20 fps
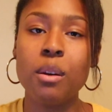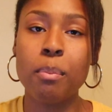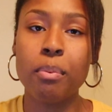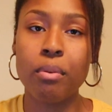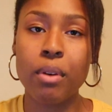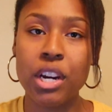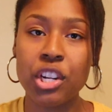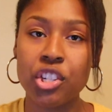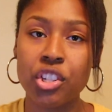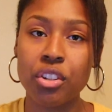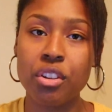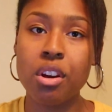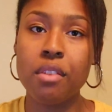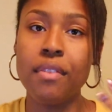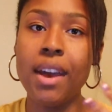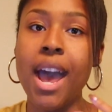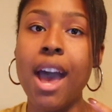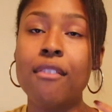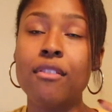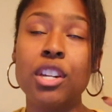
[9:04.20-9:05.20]
the pressure
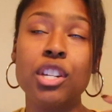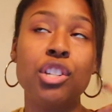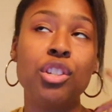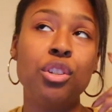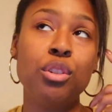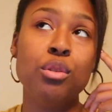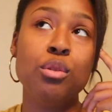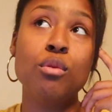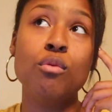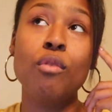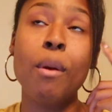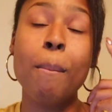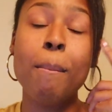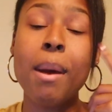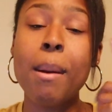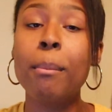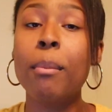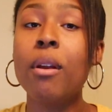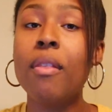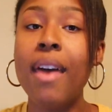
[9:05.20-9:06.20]
of having to
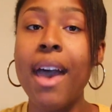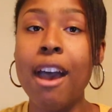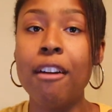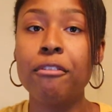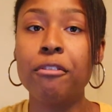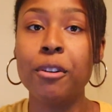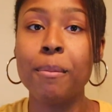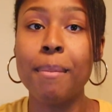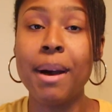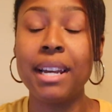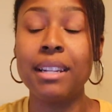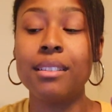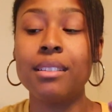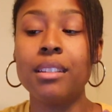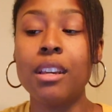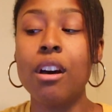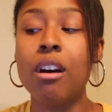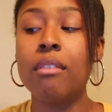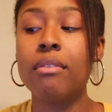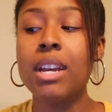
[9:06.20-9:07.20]
remember that for
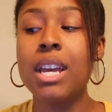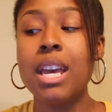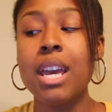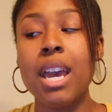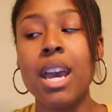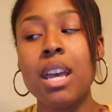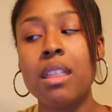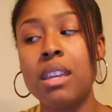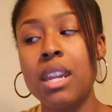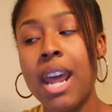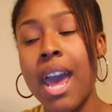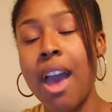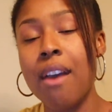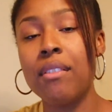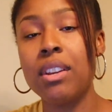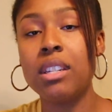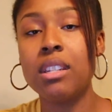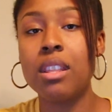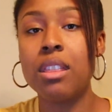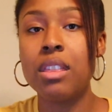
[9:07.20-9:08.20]
myself and then
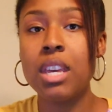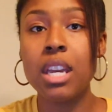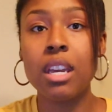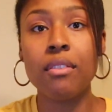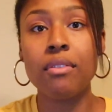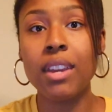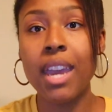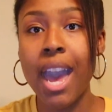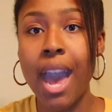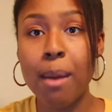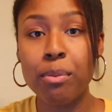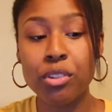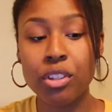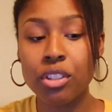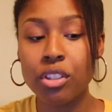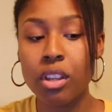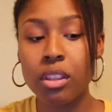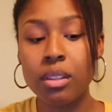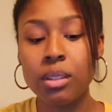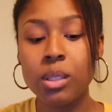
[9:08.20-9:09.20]
having to think of
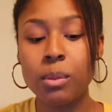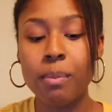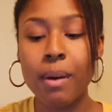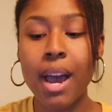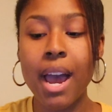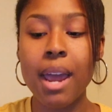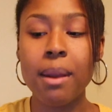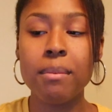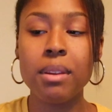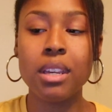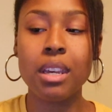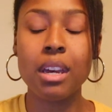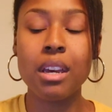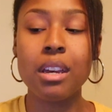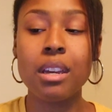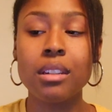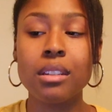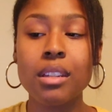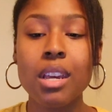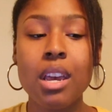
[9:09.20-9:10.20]
captions on the spot,
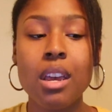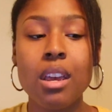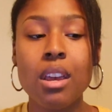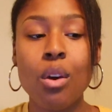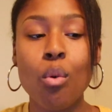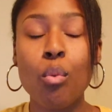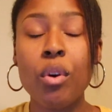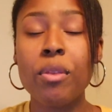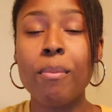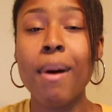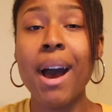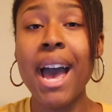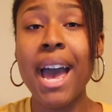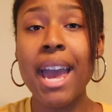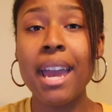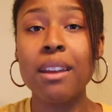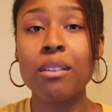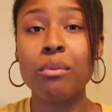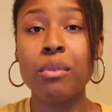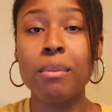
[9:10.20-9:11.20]
because with
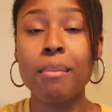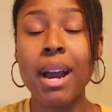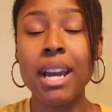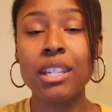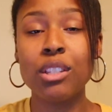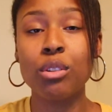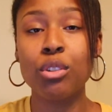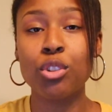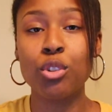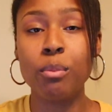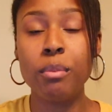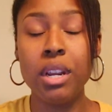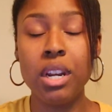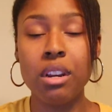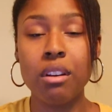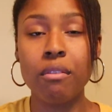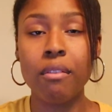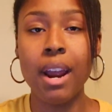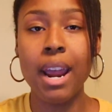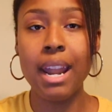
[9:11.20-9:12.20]
my social
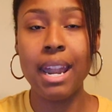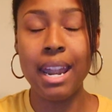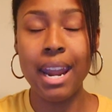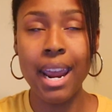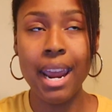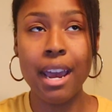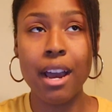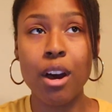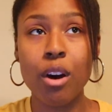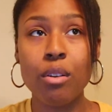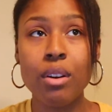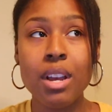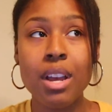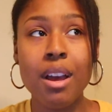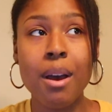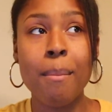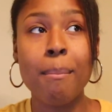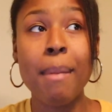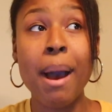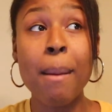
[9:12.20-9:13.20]
media right now,
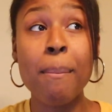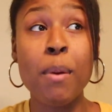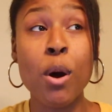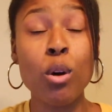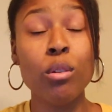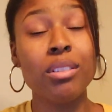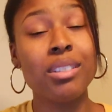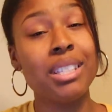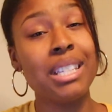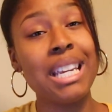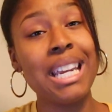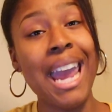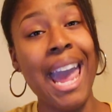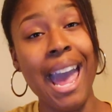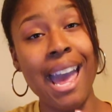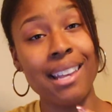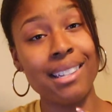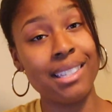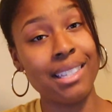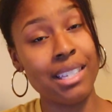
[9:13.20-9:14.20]
my posting
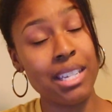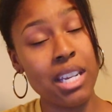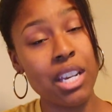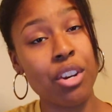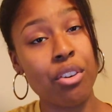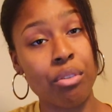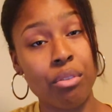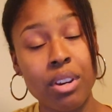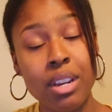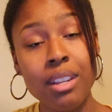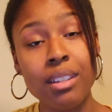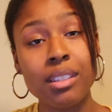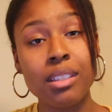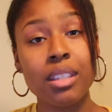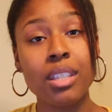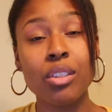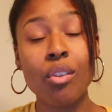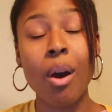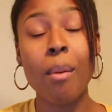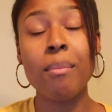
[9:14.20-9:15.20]
has
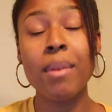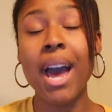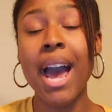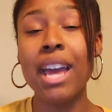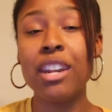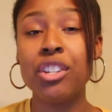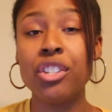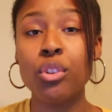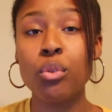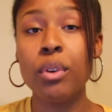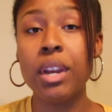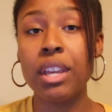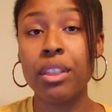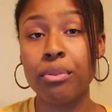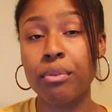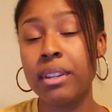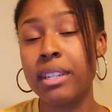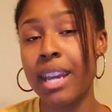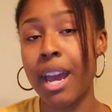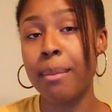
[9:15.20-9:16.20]
decreased. So I'm not doing
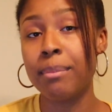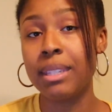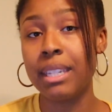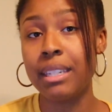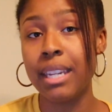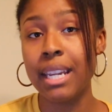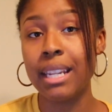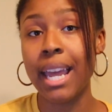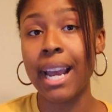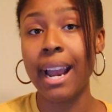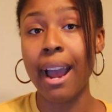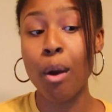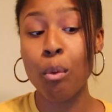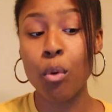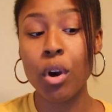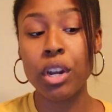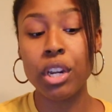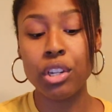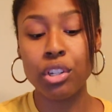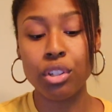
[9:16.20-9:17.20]
3 times a day like I
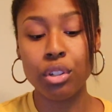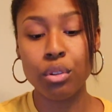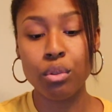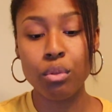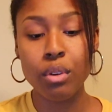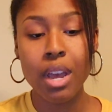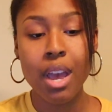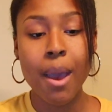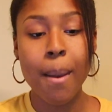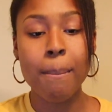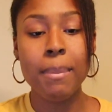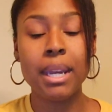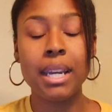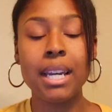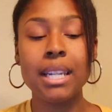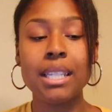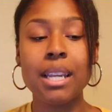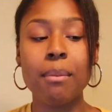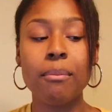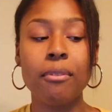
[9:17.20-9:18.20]
want to do
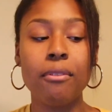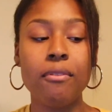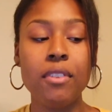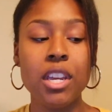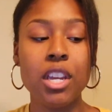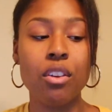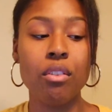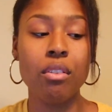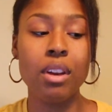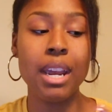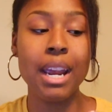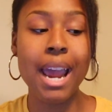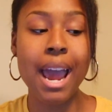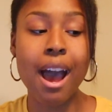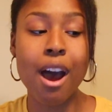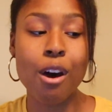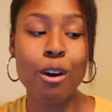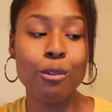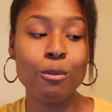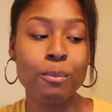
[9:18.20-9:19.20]
because I'm figuring
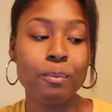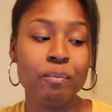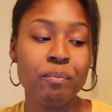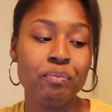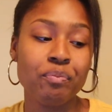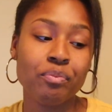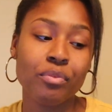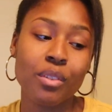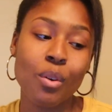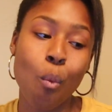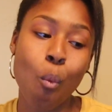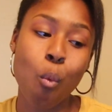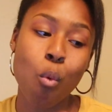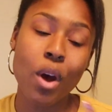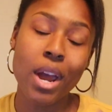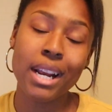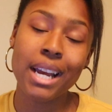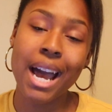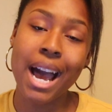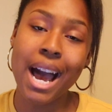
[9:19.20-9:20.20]
out
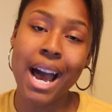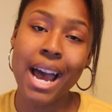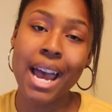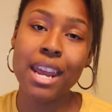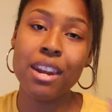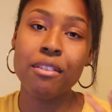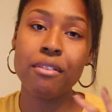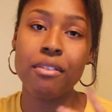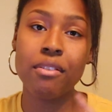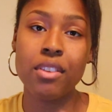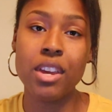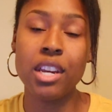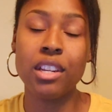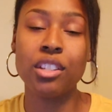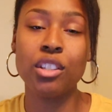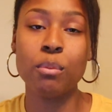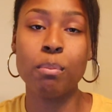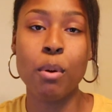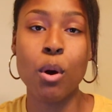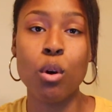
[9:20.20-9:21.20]
what kind of
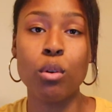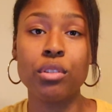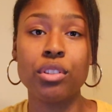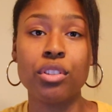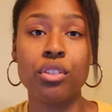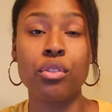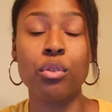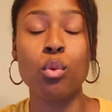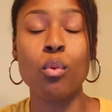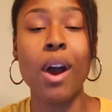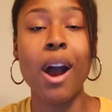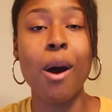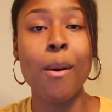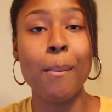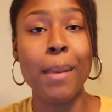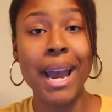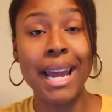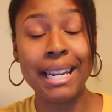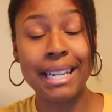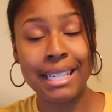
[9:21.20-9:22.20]
things to post
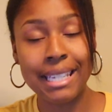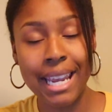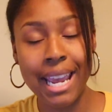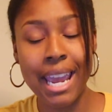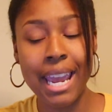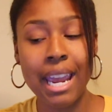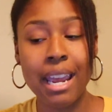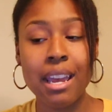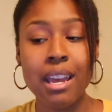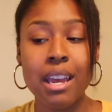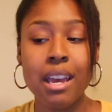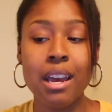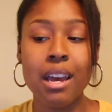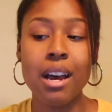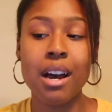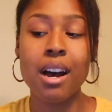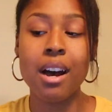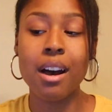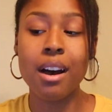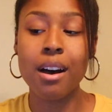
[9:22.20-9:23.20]
throughout my day,
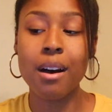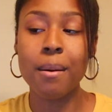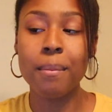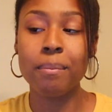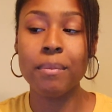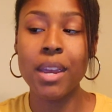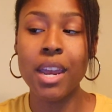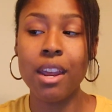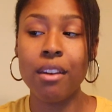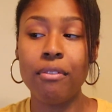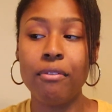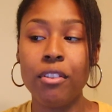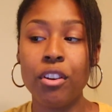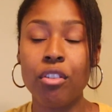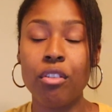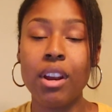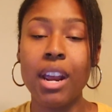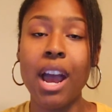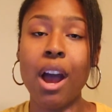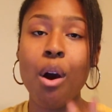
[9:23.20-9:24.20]
and
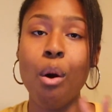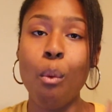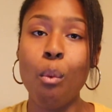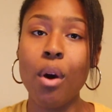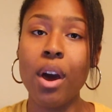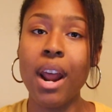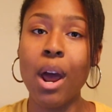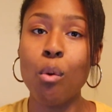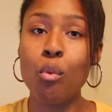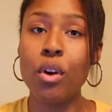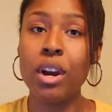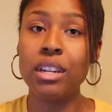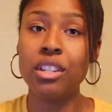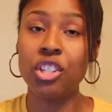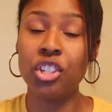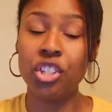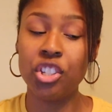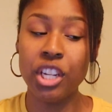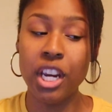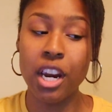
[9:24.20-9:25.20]
figuring out what I want
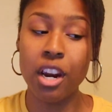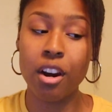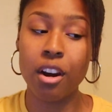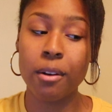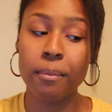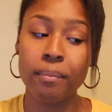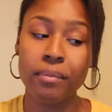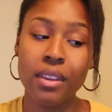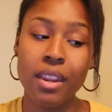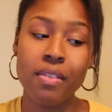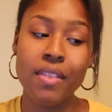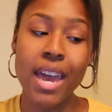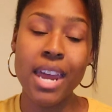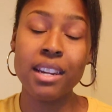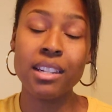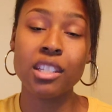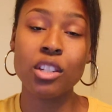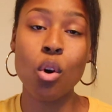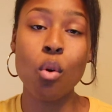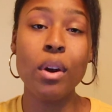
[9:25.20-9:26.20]
to share
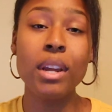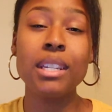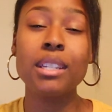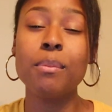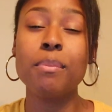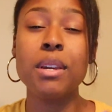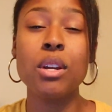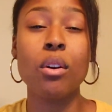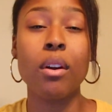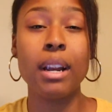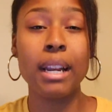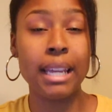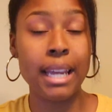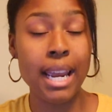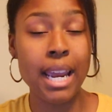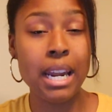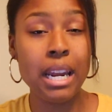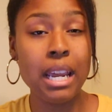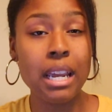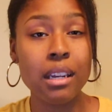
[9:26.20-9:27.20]
that is going to be
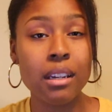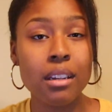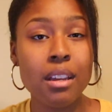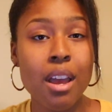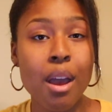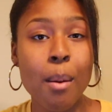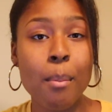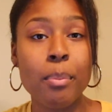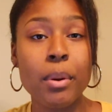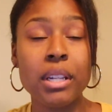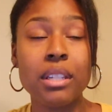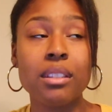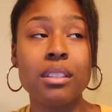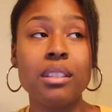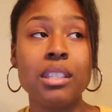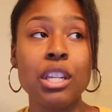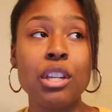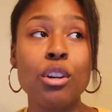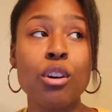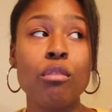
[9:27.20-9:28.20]
organic but
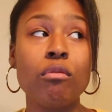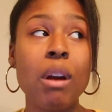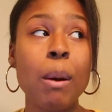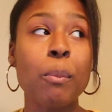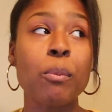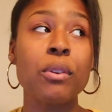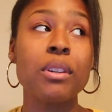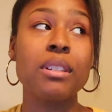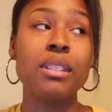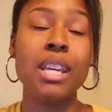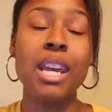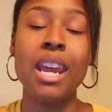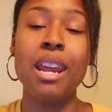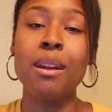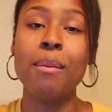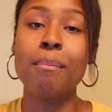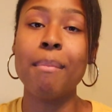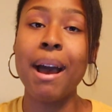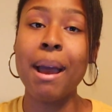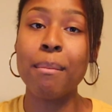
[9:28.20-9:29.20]
still
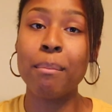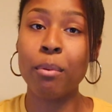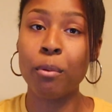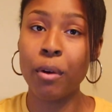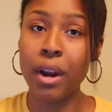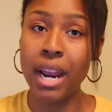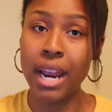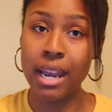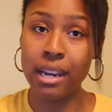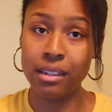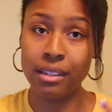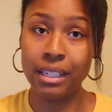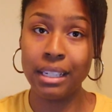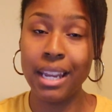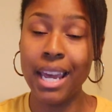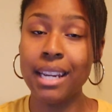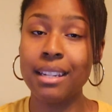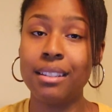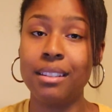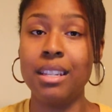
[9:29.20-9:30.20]
represent my brand,
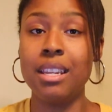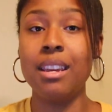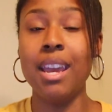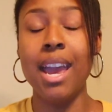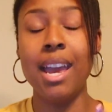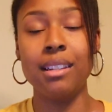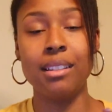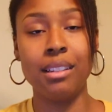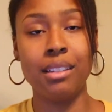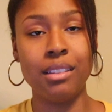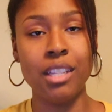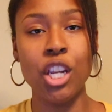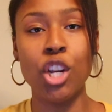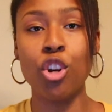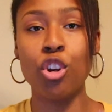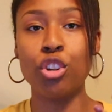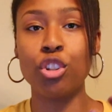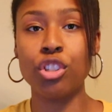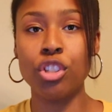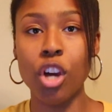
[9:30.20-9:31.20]
LexC, as a
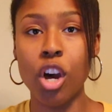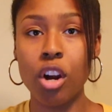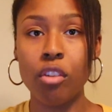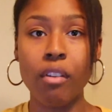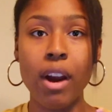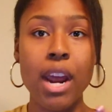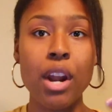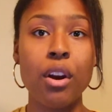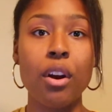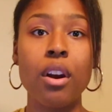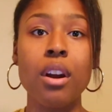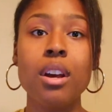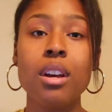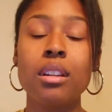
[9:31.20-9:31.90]
singer, songwriter,